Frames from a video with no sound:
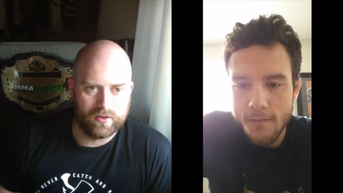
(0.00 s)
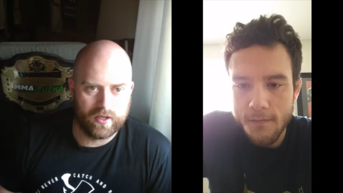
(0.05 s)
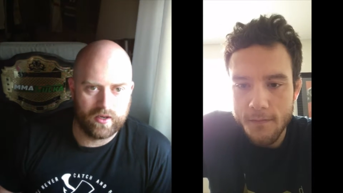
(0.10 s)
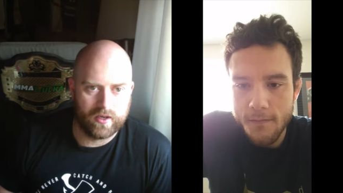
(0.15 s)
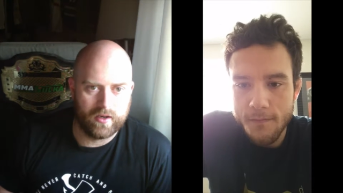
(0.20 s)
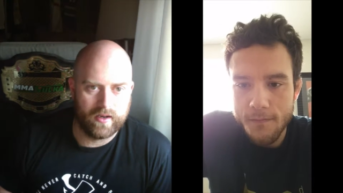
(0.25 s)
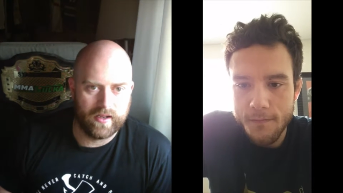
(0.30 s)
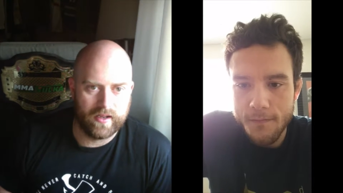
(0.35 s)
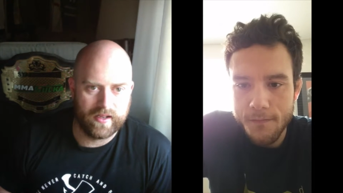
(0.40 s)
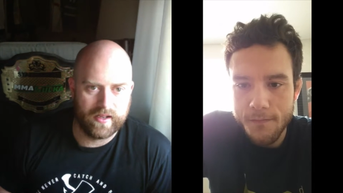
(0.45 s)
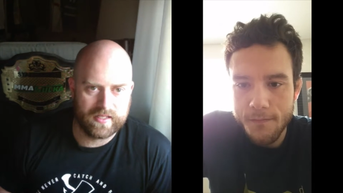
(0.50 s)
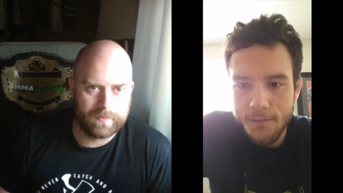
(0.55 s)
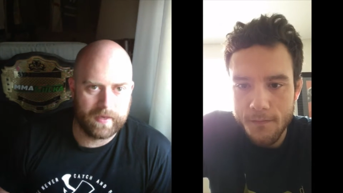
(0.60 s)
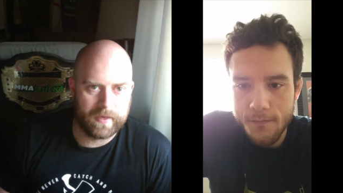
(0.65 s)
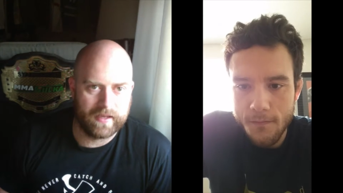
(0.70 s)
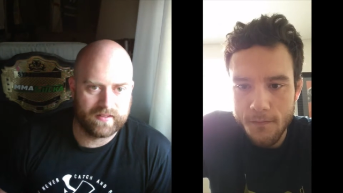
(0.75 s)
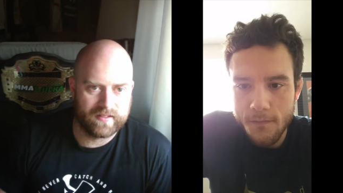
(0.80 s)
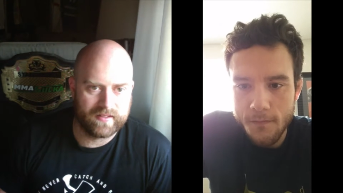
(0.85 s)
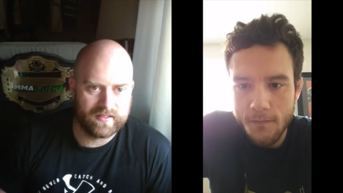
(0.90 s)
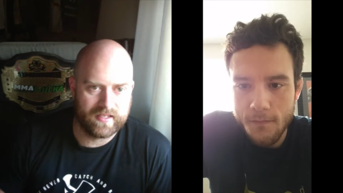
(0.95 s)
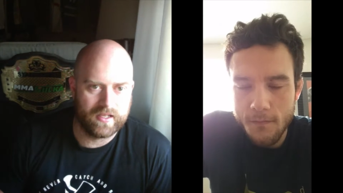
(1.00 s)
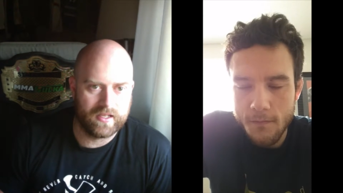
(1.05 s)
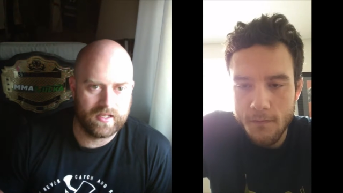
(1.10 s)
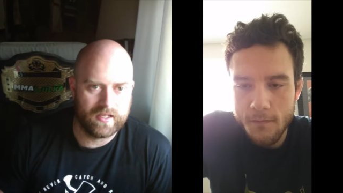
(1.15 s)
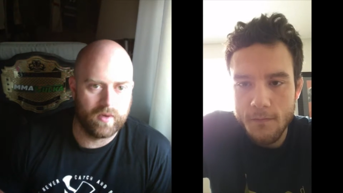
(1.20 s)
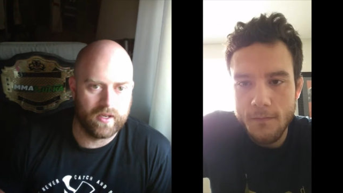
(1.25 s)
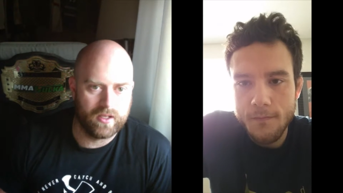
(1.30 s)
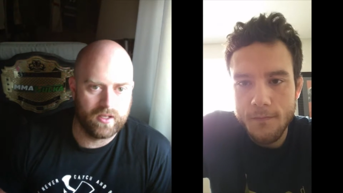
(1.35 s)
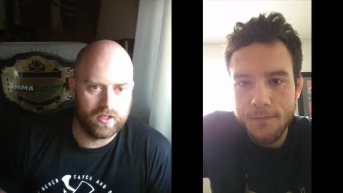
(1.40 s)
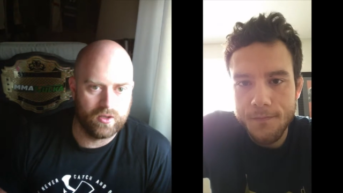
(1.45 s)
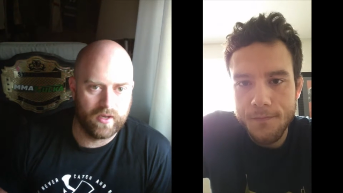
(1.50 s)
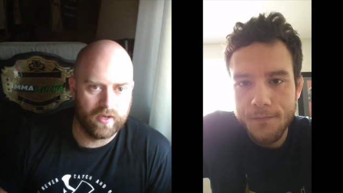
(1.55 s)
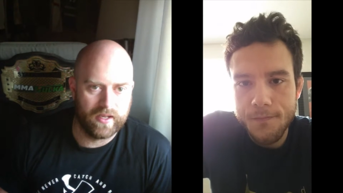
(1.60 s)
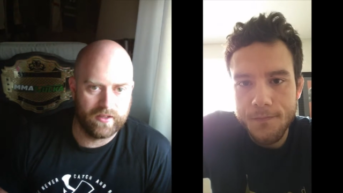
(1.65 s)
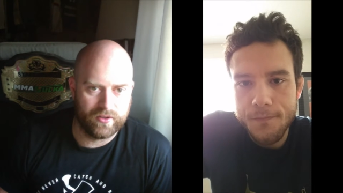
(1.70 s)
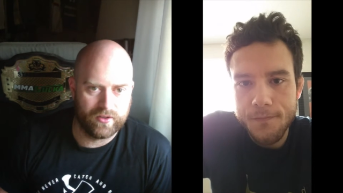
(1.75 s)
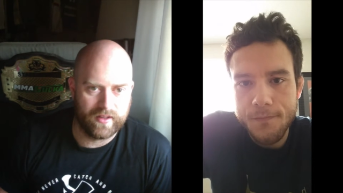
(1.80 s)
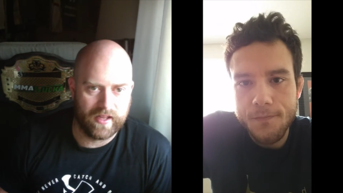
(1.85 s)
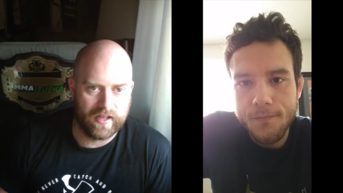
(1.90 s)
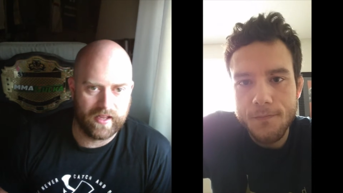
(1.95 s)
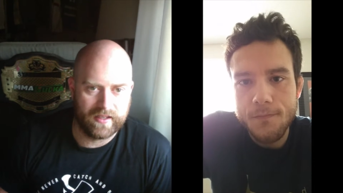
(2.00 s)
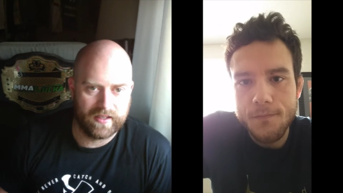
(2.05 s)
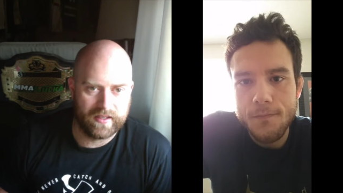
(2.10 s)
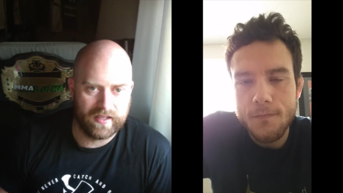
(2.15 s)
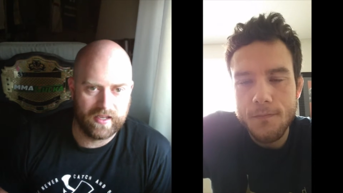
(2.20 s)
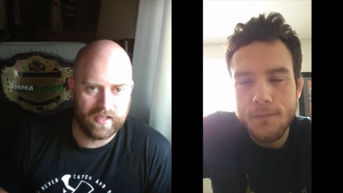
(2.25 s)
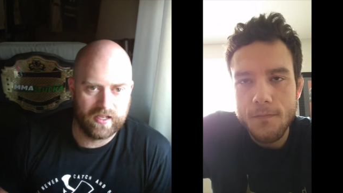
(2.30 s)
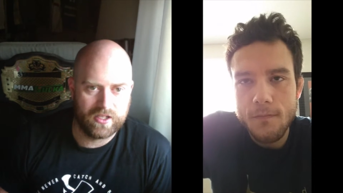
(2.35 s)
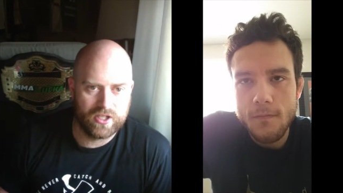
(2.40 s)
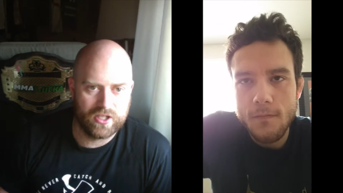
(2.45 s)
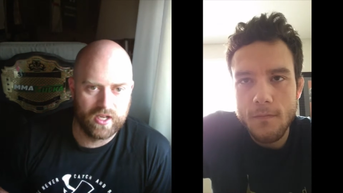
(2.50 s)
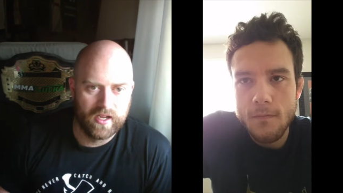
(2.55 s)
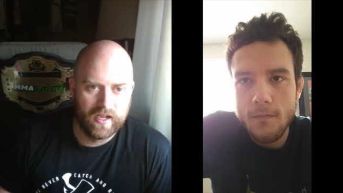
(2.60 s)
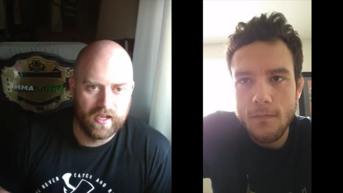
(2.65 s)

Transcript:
Speaker 1: there expect to see when you enter that cage?